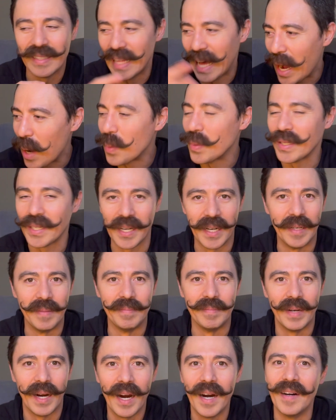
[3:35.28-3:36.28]

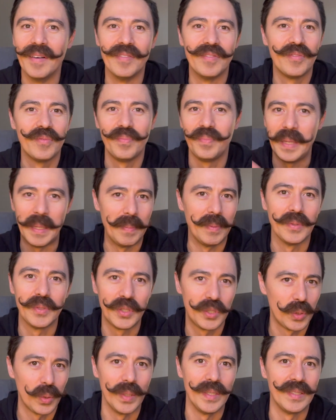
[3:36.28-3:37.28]
outcome of people's
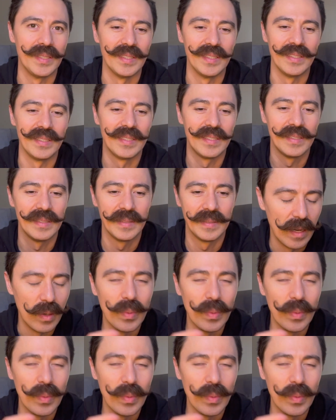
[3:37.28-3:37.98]
choices.